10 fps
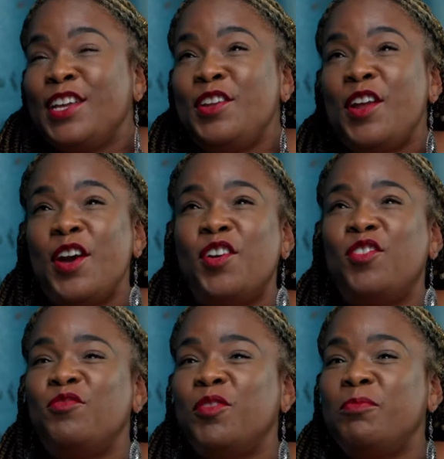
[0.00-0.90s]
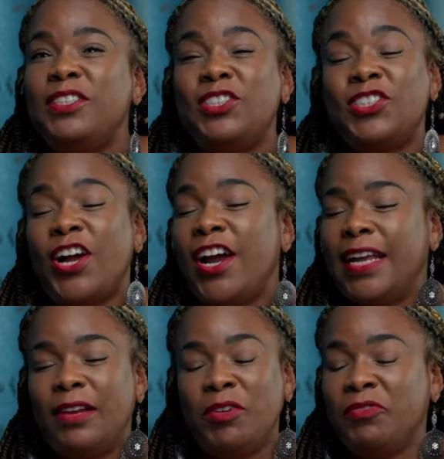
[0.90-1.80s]
when we
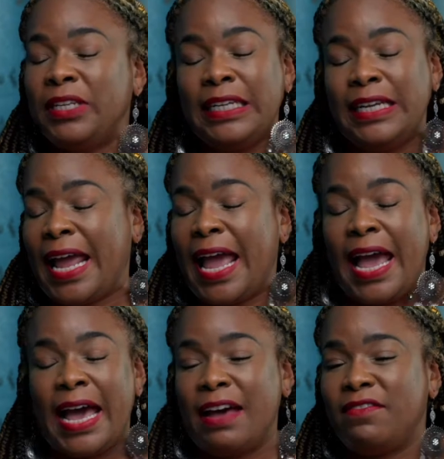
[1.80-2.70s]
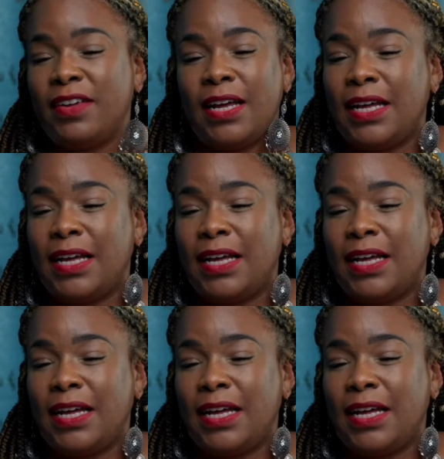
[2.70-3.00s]
started, we really didn't have,